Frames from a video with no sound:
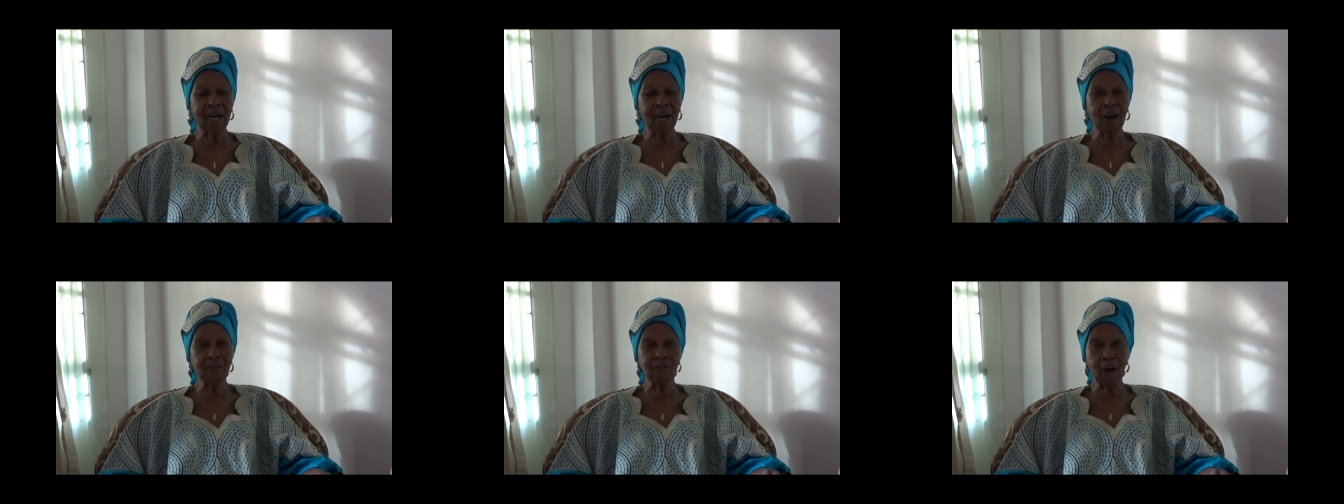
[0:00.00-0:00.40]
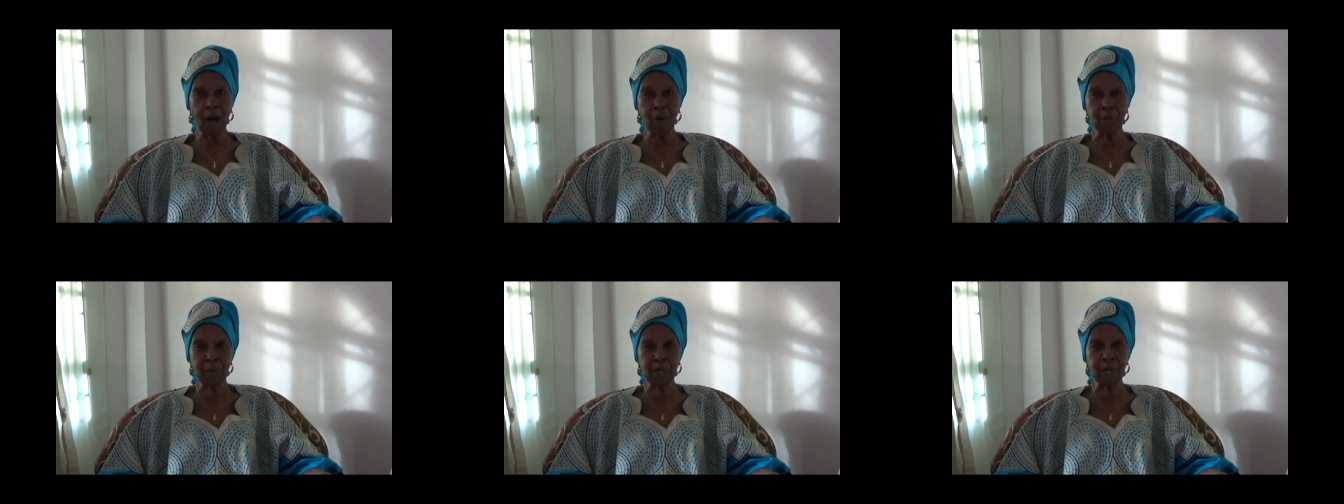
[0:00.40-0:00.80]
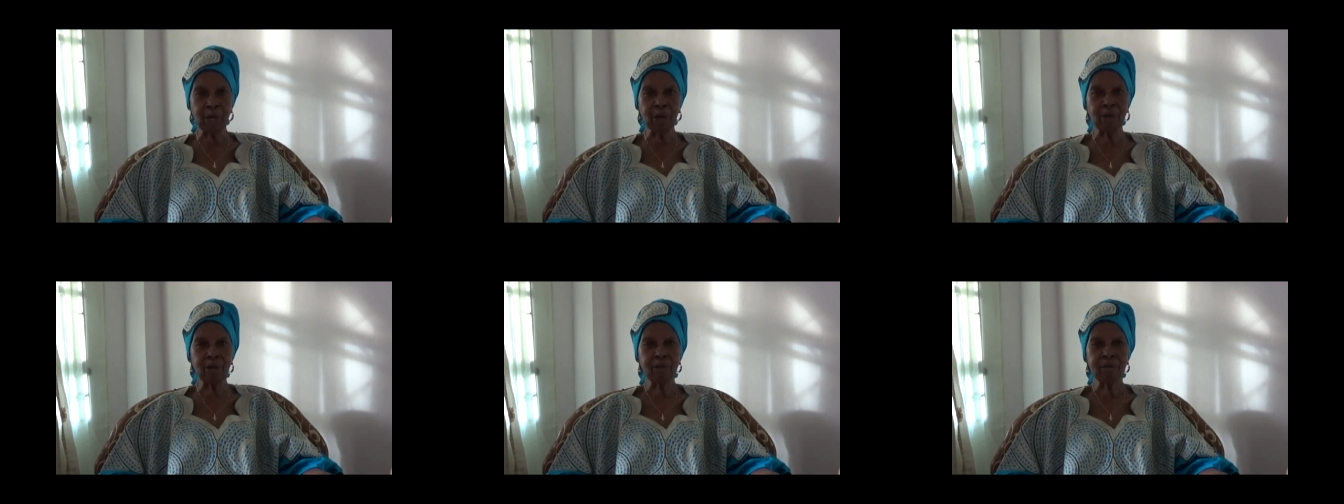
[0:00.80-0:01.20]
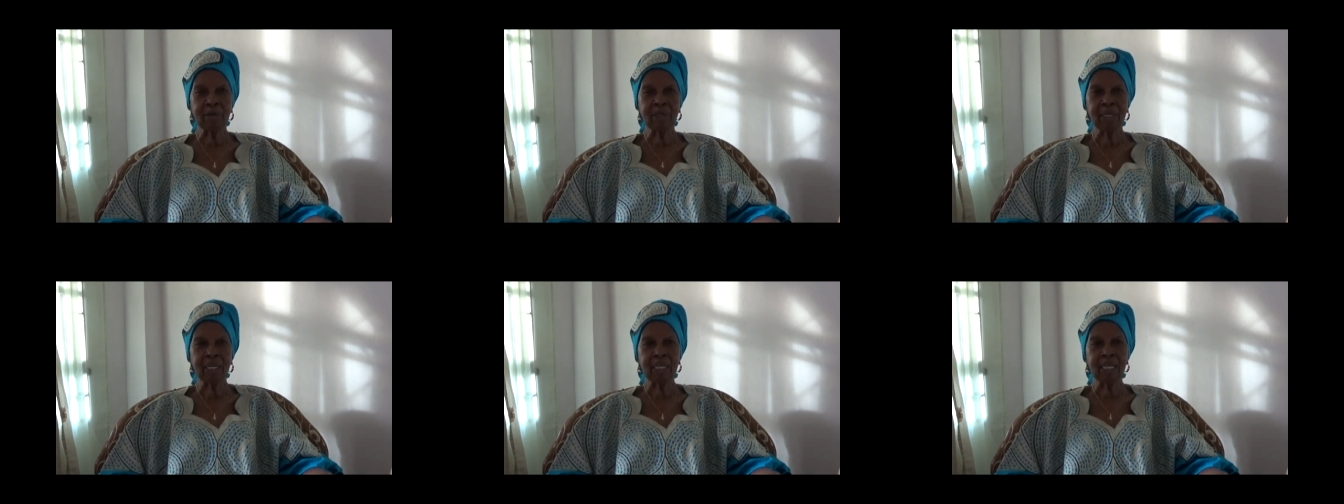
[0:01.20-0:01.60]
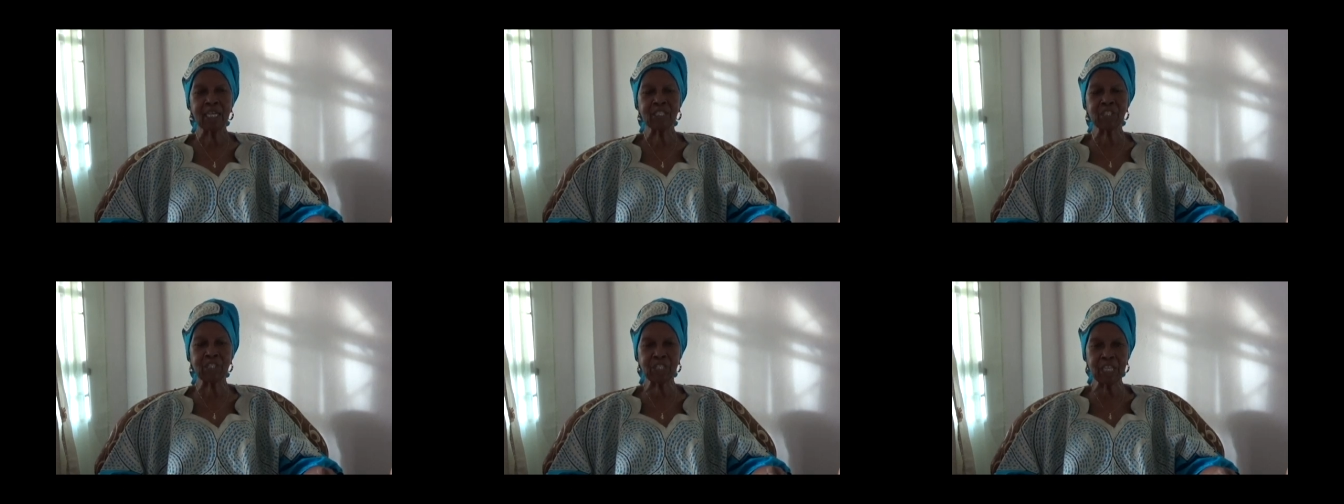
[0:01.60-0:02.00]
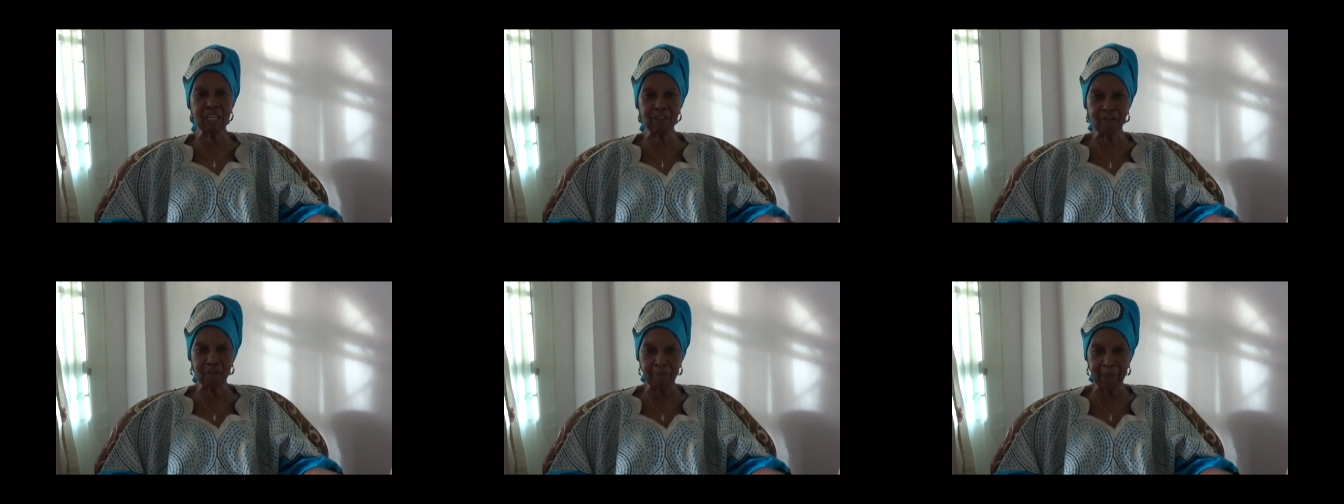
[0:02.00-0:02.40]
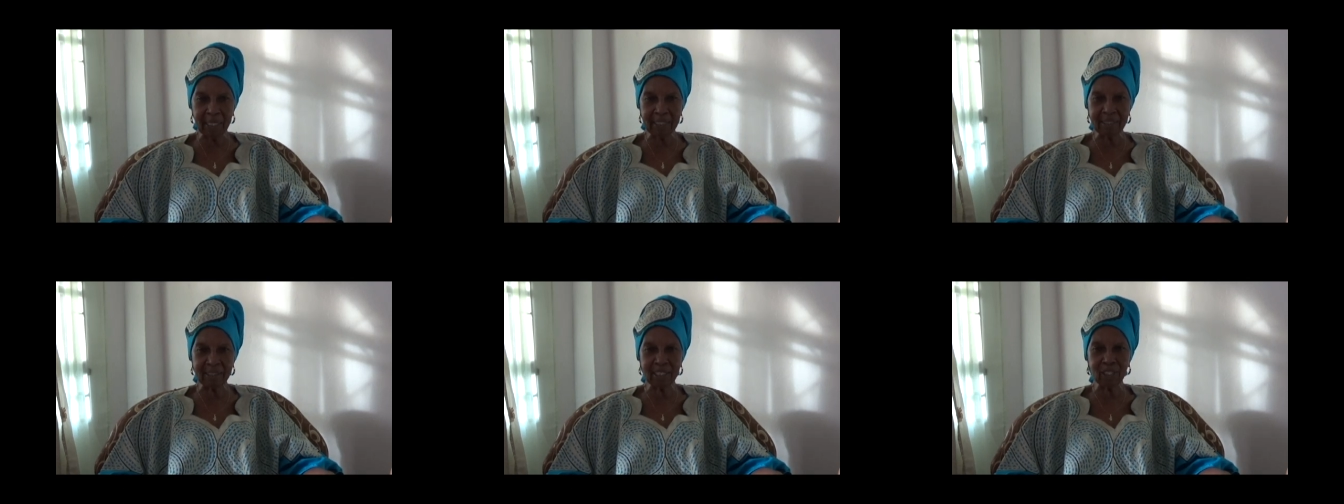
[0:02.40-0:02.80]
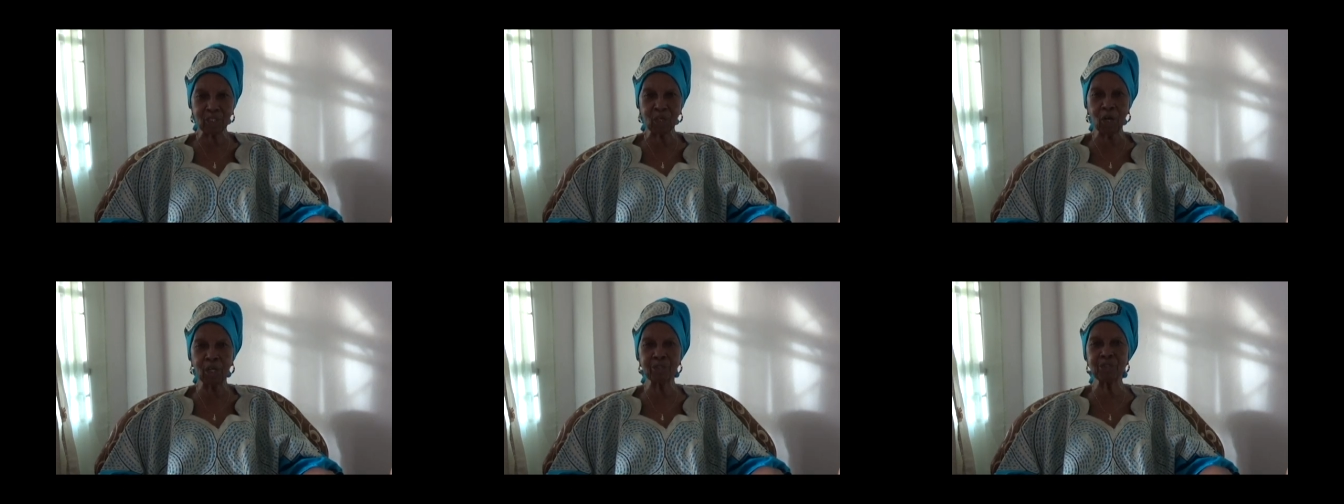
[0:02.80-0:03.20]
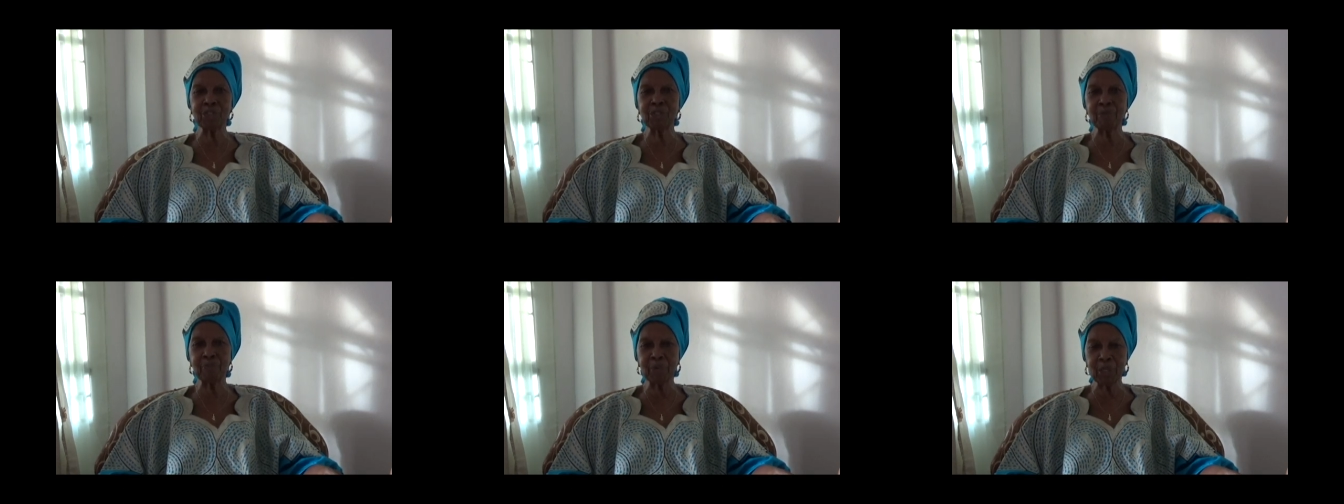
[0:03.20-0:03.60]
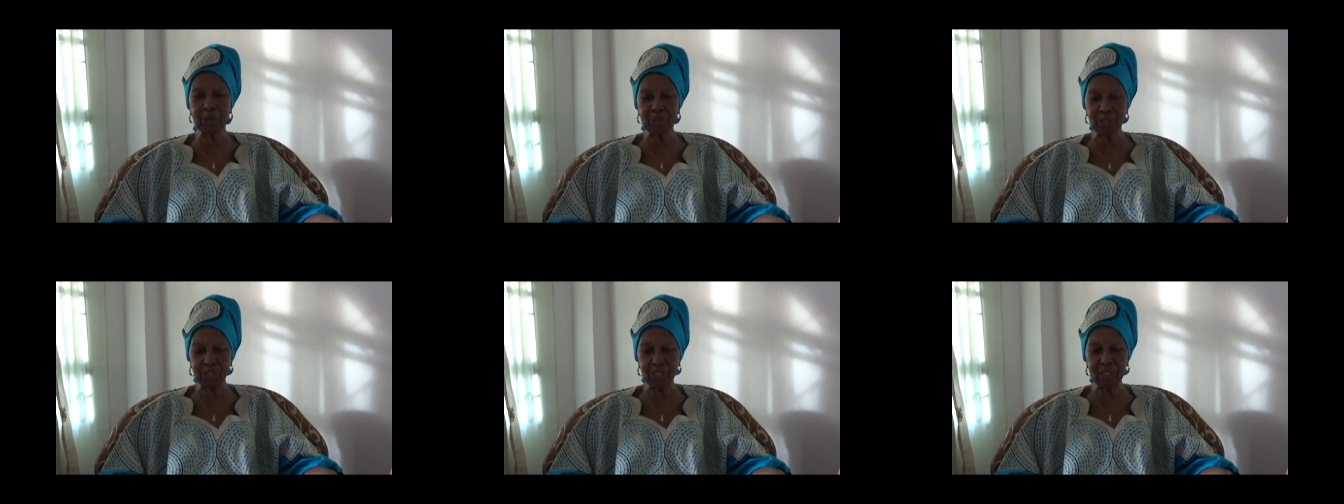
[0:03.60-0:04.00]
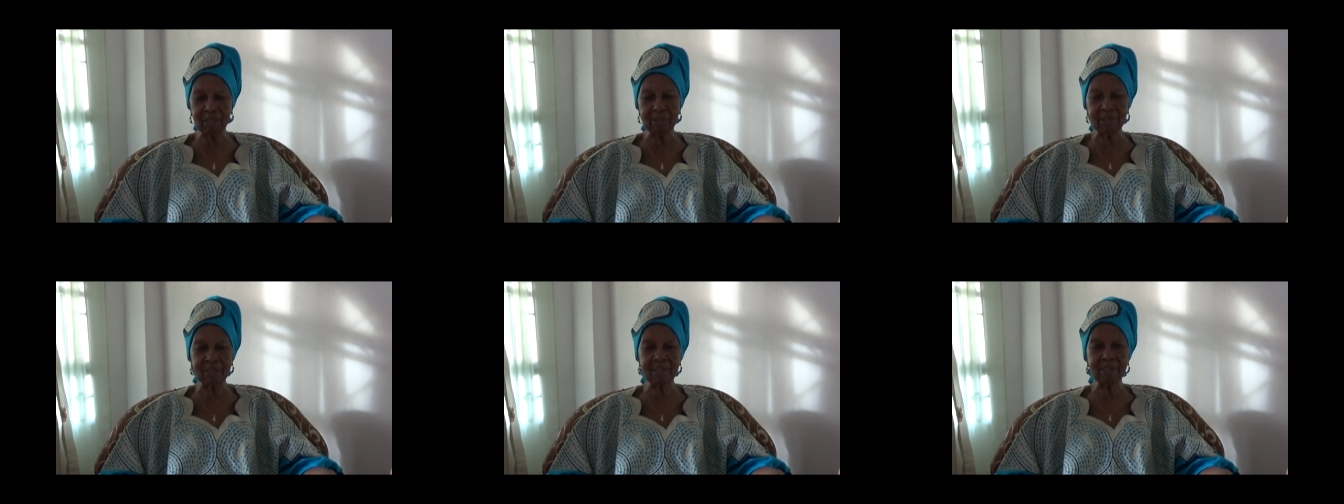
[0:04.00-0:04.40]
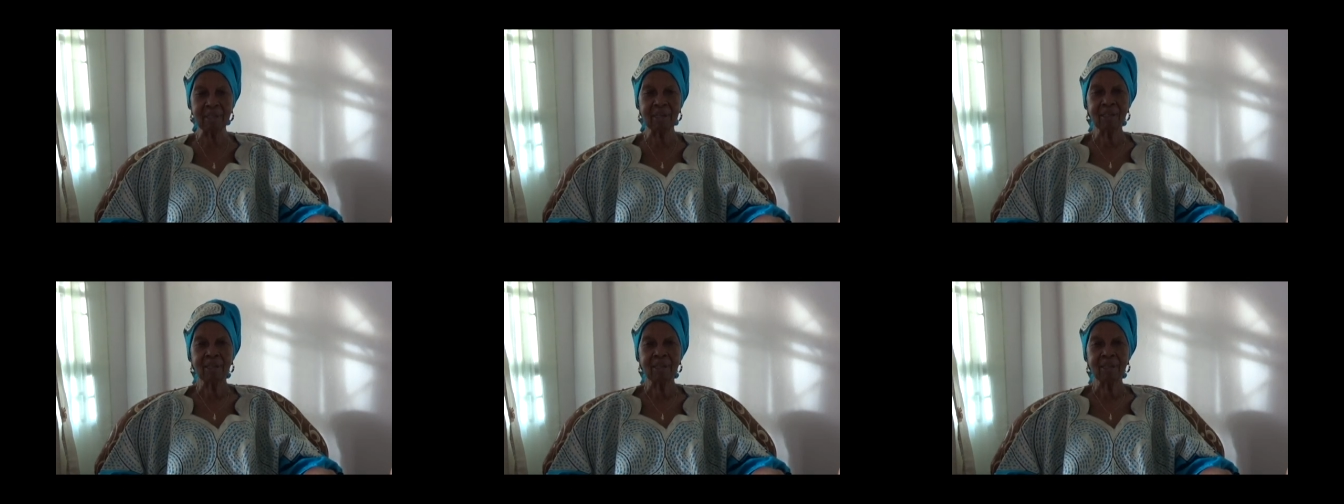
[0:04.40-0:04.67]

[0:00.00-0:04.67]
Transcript: of our achievements and contributions